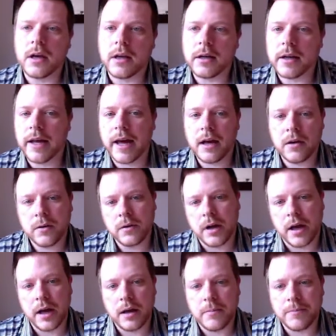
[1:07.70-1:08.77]
Now,
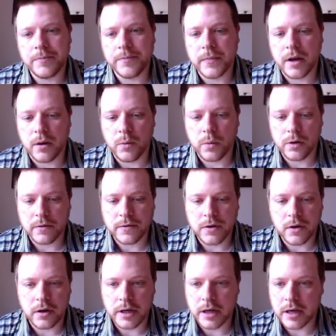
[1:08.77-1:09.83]
what I've
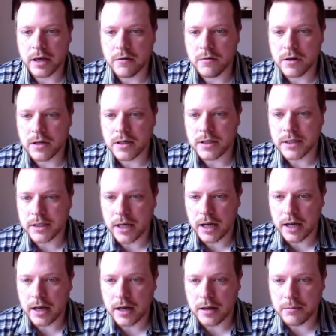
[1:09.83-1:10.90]
got here is
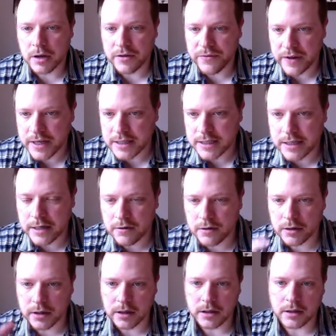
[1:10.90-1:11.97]
my face here
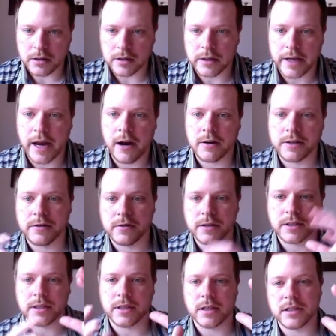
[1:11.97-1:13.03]
on the character
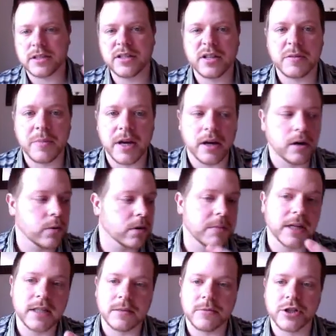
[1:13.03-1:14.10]
is too big. I want to
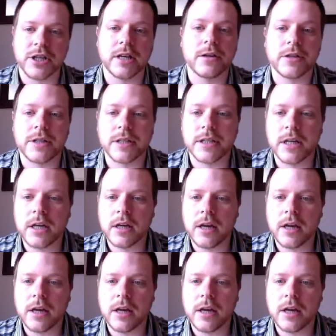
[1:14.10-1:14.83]
make some changes.